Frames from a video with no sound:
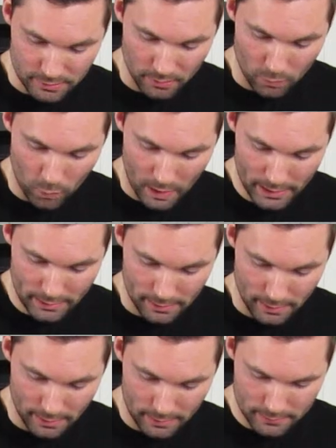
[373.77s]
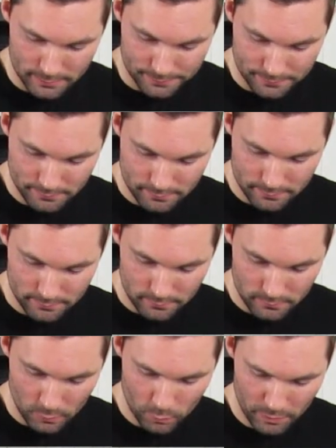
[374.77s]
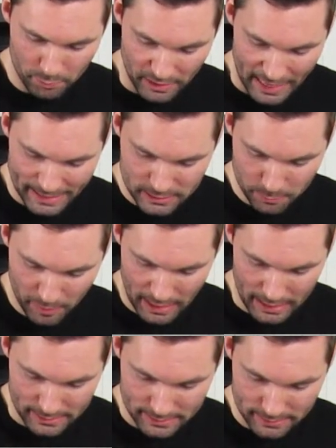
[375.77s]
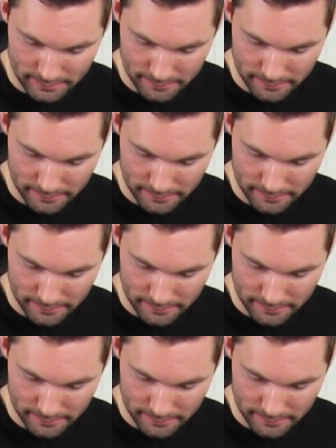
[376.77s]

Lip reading: are white dogs with black spots.